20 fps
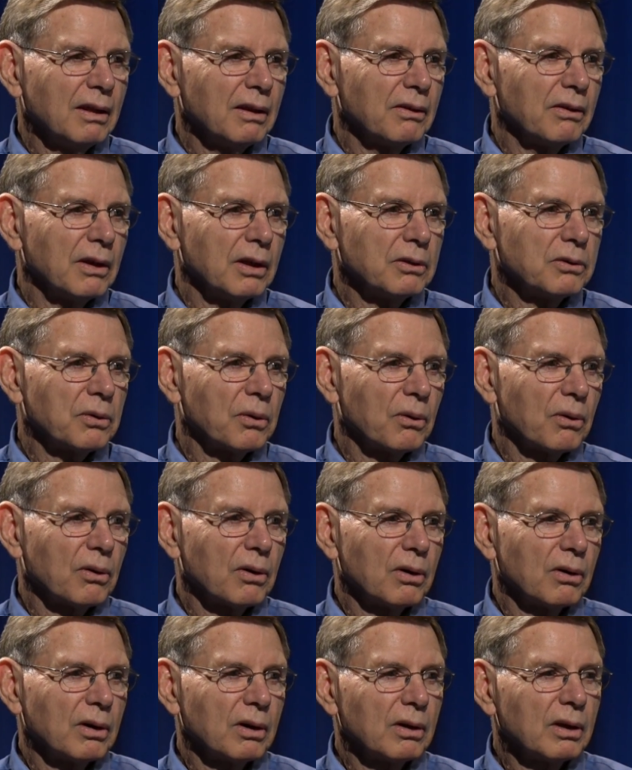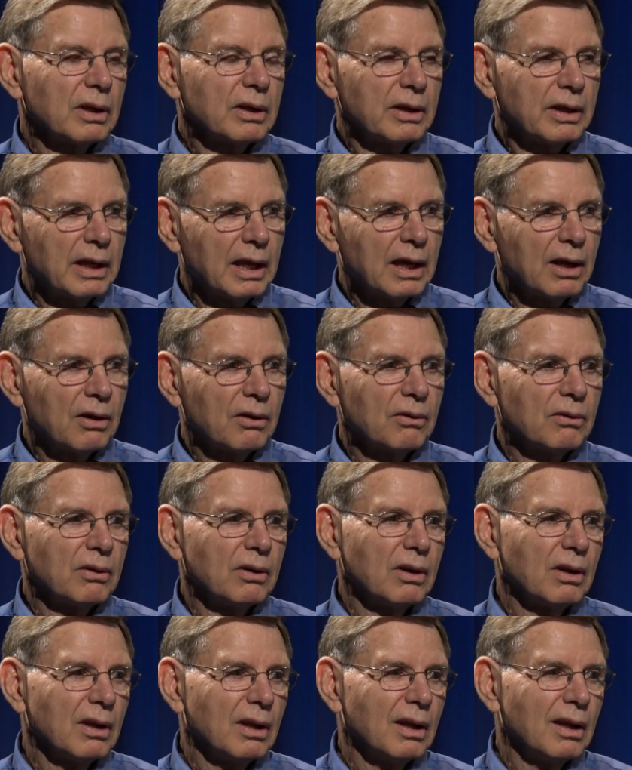They tore it down.